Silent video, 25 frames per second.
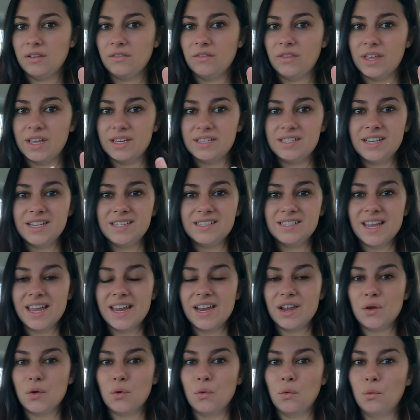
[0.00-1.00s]
This is
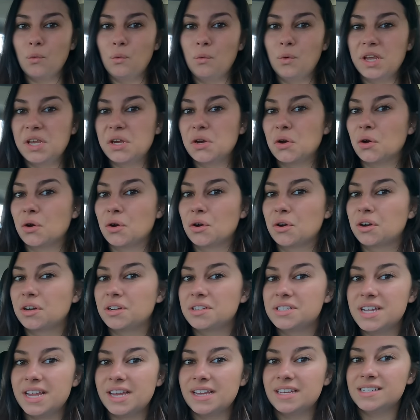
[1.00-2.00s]
like
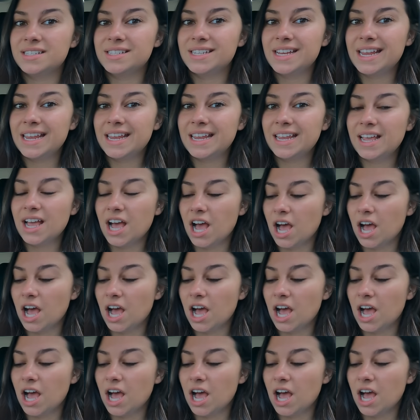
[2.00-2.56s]
weird tasting.